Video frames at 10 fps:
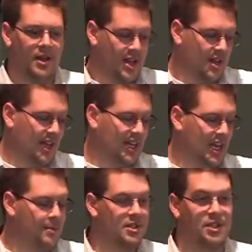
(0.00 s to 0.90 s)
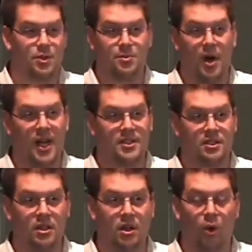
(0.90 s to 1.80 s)
Nicodemus' response,
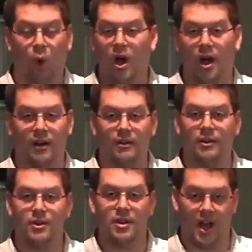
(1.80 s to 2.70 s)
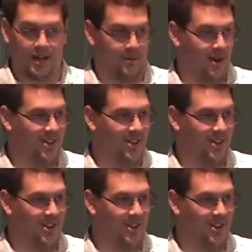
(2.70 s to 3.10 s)
what on earth are you talking about?